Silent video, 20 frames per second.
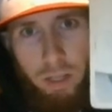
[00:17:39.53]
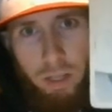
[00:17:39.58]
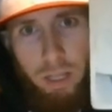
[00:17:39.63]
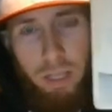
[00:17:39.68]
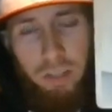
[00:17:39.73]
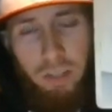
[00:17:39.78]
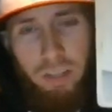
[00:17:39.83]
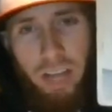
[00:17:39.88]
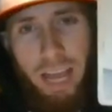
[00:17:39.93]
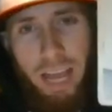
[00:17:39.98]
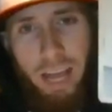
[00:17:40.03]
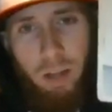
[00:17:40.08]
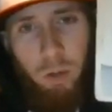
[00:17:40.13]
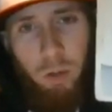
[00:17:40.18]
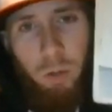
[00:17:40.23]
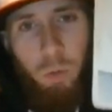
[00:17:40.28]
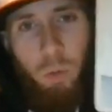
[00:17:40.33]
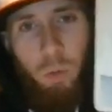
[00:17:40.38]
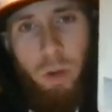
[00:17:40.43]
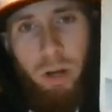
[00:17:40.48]
It's
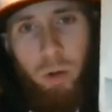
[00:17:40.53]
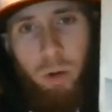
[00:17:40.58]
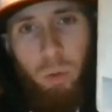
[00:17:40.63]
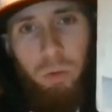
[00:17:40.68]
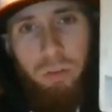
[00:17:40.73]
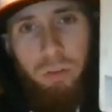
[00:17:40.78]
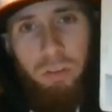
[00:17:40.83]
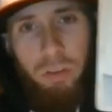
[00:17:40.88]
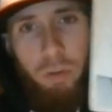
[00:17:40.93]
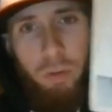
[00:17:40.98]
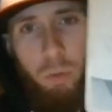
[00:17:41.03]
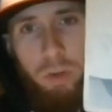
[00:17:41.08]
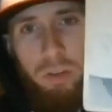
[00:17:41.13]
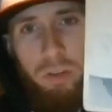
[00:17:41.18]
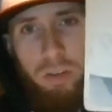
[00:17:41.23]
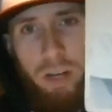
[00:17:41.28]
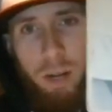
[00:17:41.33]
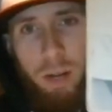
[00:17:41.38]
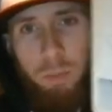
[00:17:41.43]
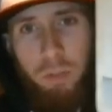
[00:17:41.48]
Allie Reynolds, and the
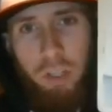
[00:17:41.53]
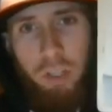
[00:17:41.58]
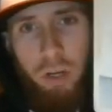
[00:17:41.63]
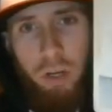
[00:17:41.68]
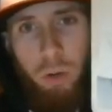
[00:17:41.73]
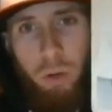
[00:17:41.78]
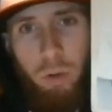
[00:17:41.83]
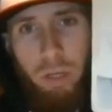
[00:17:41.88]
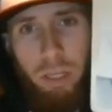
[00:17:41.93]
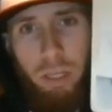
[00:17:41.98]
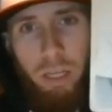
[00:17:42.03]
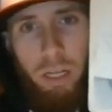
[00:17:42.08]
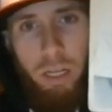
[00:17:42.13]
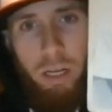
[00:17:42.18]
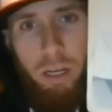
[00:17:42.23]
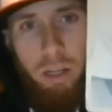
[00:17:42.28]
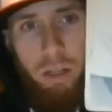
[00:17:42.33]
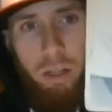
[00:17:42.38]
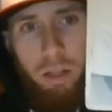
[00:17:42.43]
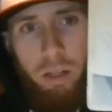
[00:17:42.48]
reason I'm showing it,
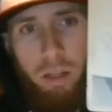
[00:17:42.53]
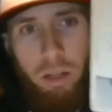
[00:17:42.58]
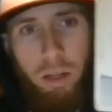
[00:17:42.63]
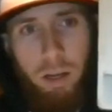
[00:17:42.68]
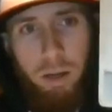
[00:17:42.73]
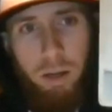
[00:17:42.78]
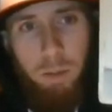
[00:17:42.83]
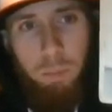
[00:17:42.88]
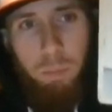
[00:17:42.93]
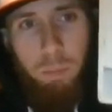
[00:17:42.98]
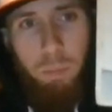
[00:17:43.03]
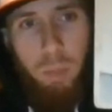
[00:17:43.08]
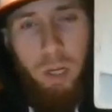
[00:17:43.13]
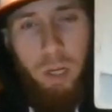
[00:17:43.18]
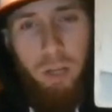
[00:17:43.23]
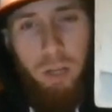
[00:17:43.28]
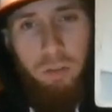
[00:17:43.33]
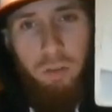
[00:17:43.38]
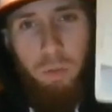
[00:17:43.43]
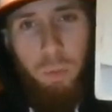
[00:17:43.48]

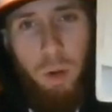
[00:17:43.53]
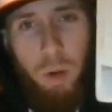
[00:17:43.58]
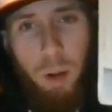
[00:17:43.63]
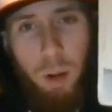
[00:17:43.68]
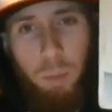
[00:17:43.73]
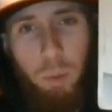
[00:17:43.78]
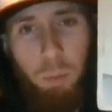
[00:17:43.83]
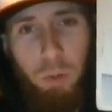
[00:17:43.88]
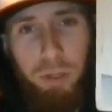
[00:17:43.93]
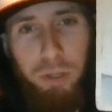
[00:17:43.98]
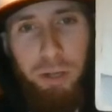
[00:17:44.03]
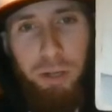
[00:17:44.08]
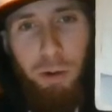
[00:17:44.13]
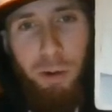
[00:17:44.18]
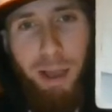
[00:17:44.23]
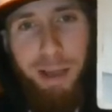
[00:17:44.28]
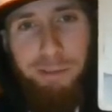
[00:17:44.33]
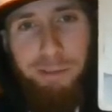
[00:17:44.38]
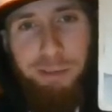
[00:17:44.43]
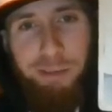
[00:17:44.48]
because you probably don't
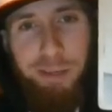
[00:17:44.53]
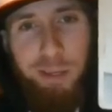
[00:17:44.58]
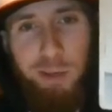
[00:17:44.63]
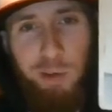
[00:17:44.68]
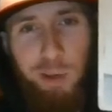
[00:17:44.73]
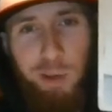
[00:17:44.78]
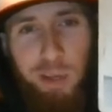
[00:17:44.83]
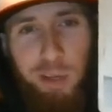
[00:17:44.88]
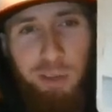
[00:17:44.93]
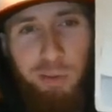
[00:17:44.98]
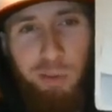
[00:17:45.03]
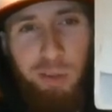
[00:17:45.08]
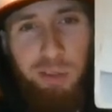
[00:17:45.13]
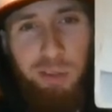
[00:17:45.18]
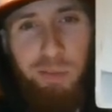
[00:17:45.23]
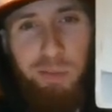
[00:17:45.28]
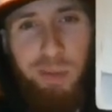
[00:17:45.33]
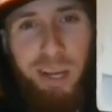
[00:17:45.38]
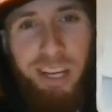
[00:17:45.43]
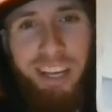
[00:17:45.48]
have any creased
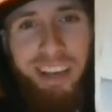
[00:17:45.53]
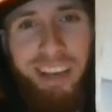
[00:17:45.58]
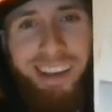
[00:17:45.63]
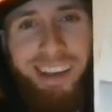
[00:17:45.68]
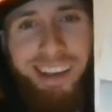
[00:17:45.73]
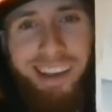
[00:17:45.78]
ones, Mike.